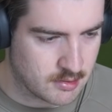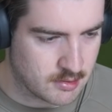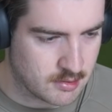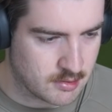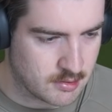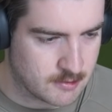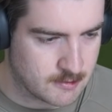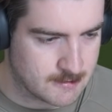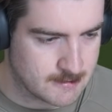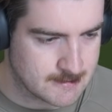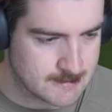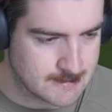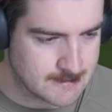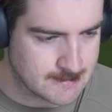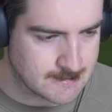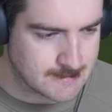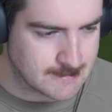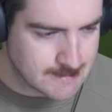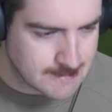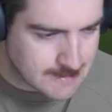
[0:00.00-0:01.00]
What's
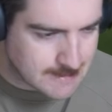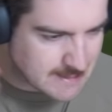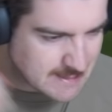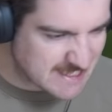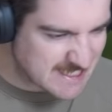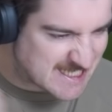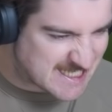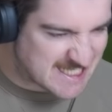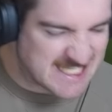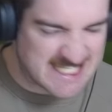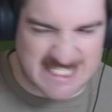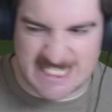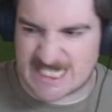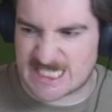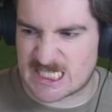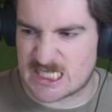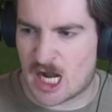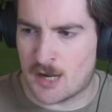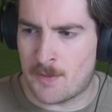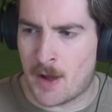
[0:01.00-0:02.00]
heading towards the yes,
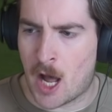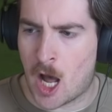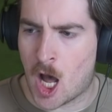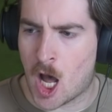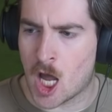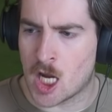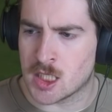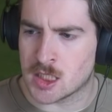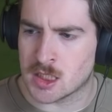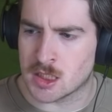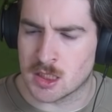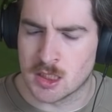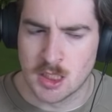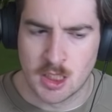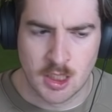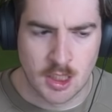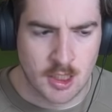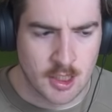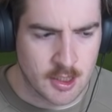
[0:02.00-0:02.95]
come on! Nice.